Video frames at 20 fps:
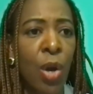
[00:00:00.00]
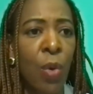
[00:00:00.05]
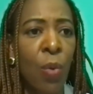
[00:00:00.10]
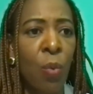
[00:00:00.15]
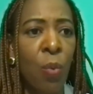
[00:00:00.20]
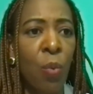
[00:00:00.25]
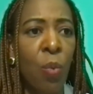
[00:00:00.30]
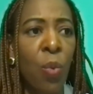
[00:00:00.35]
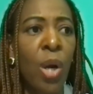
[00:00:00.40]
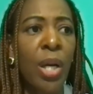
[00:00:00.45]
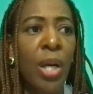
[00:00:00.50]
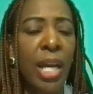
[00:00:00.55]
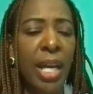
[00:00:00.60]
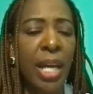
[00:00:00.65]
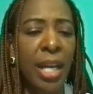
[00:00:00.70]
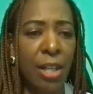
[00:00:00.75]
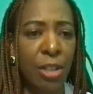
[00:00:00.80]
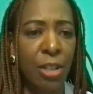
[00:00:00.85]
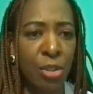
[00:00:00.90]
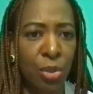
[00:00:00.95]
what
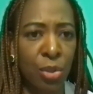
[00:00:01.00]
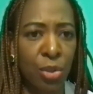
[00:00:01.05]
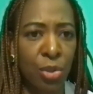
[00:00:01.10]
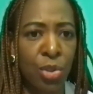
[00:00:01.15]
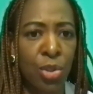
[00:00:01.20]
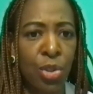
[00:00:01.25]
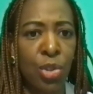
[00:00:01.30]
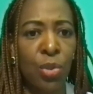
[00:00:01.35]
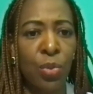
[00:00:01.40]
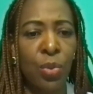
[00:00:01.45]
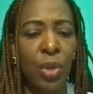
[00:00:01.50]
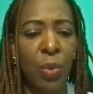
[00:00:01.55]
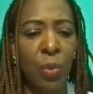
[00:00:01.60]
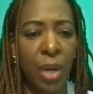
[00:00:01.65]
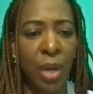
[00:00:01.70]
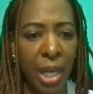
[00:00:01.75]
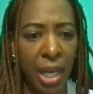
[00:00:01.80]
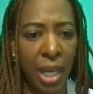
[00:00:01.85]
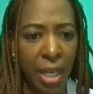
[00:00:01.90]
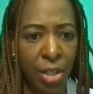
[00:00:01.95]
angels do and
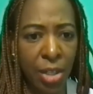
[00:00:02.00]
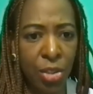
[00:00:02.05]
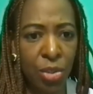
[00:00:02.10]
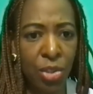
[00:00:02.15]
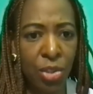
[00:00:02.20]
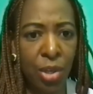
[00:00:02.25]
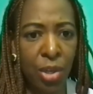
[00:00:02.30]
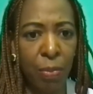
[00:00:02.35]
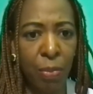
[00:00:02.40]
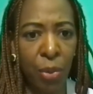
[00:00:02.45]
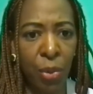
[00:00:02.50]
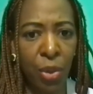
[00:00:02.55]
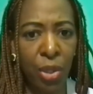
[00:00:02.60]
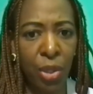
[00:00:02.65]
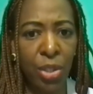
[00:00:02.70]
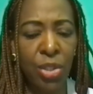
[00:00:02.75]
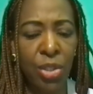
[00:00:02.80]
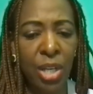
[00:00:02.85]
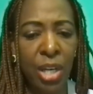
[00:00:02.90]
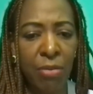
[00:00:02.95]
why angels are
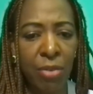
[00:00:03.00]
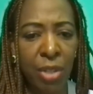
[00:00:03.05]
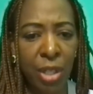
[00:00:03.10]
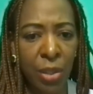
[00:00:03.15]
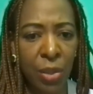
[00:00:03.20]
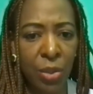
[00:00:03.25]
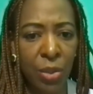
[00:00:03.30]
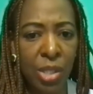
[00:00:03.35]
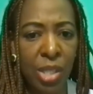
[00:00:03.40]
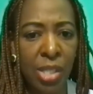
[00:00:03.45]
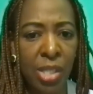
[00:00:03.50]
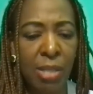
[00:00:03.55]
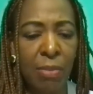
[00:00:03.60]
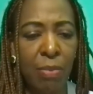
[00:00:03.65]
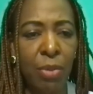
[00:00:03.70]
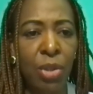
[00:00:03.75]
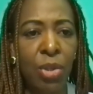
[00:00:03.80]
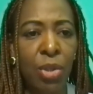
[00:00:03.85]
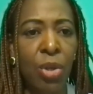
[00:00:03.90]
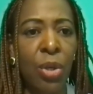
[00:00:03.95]
important to every
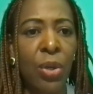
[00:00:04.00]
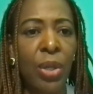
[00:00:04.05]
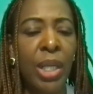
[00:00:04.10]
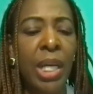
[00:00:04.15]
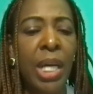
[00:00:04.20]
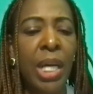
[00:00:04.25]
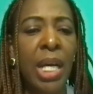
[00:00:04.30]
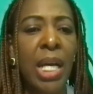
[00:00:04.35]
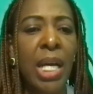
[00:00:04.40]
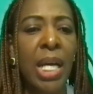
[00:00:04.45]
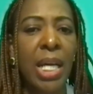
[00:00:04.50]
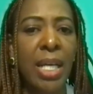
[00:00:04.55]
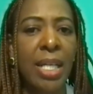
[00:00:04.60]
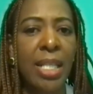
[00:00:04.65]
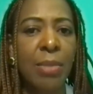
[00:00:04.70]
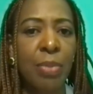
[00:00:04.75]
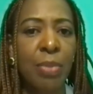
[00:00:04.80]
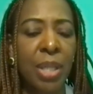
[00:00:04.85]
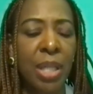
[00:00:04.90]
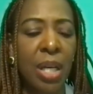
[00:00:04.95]
ecosystem growing
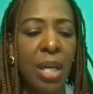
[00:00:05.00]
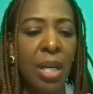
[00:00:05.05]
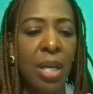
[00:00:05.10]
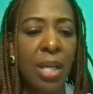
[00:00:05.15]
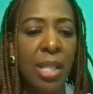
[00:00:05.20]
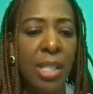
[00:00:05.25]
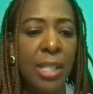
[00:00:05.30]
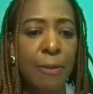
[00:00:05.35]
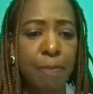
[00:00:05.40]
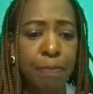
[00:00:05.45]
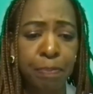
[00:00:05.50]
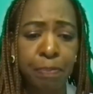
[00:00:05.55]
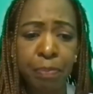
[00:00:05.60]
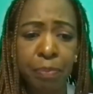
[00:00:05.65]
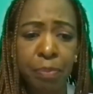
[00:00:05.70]
is because